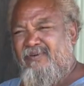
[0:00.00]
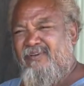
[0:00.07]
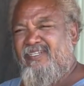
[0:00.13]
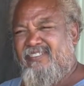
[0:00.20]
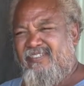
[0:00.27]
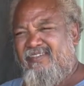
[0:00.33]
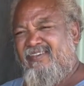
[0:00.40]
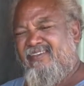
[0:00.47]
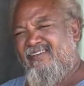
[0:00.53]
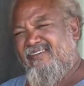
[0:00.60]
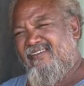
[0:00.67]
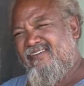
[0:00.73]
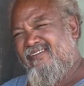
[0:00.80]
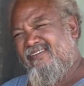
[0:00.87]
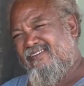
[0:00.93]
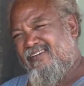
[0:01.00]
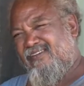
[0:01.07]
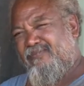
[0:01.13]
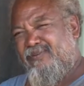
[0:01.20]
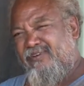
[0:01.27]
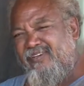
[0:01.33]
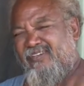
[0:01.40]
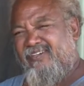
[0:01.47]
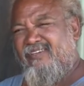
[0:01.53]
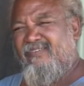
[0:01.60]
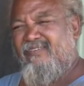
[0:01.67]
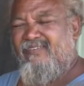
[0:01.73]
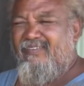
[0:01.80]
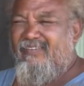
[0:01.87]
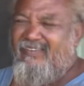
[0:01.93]
poison, and put it in a
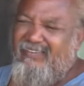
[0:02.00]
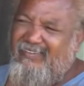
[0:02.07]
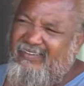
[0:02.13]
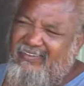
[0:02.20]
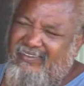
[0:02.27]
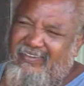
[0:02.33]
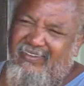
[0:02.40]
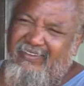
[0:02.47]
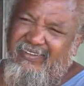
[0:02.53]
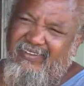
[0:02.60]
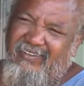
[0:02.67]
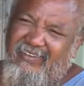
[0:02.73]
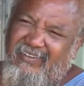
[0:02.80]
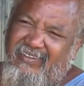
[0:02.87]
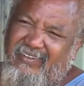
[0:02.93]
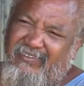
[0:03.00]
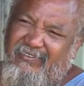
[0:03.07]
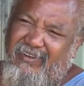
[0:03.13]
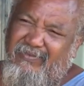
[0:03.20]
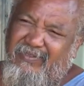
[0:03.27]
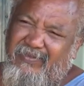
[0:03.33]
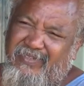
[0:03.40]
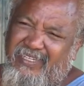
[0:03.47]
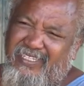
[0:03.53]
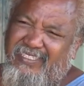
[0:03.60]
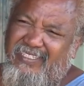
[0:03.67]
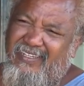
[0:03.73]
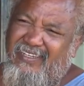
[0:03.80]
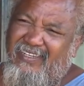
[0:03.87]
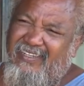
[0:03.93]
drum of
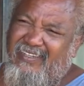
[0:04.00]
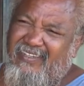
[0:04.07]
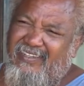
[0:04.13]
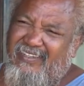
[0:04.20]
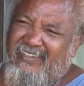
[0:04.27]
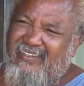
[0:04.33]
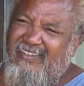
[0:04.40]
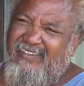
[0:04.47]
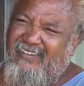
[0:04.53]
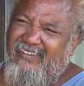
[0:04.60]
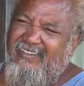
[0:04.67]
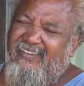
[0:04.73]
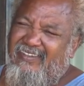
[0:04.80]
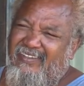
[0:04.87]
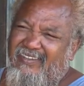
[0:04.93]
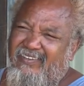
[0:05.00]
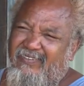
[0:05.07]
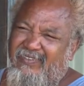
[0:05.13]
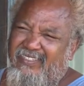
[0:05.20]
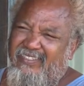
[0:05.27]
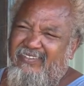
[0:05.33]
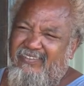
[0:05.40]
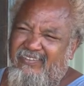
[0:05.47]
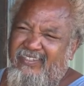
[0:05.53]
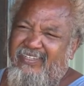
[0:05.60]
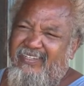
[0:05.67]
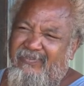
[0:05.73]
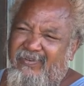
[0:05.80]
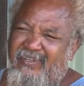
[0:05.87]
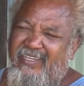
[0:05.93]
diesel. We used to do that
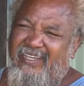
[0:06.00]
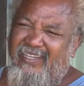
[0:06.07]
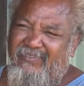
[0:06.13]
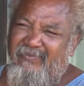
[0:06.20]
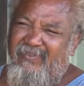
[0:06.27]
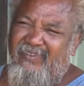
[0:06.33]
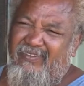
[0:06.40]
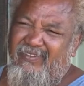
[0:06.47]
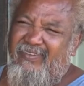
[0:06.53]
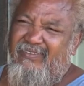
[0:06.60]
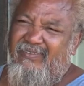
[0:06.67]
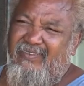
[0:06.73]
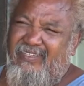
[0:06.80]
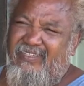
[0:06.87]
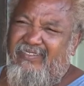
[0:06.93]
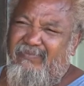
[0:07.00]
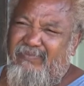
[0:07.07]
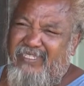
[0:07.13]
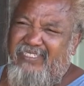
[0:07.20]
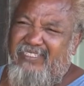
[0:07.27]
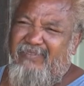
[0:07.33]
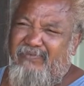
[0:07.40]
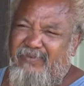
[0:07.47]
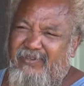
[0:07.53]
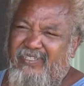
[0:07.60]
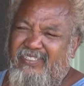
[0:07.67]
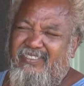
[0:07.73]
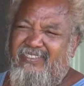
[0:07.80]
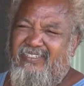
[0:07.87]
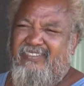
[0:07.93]
every day, just mixing
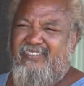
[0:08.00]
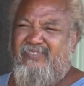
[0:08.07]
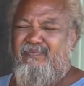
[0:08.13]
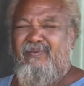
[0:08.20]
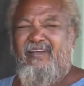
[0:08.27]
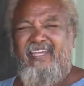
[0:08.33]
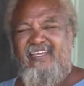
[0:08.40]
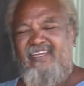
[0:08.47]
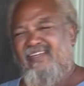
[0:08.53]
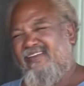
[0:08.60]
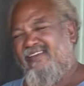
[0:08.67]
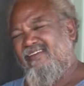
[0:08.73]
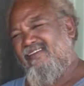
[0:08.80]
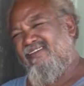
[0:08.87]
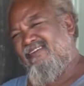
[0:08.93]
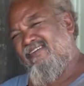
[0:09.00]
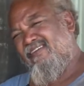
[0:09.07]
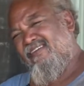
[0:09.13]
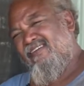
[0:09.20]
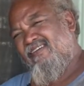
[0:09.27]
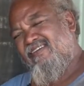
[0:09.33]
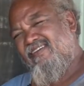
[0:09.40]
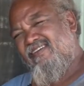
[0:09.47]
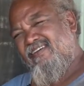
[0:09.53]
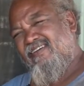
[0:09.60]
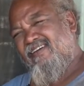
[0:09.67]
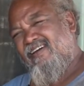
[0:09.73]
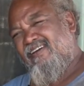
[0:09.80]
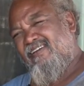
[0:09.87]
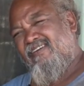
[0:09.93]
poison and spraying it
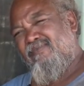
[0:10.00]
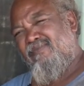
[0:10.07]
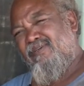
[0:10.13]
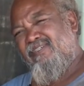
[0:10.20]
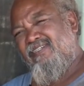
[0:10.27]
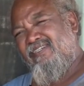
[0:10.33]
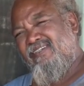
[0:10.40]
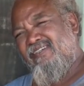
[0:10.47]
out the bush.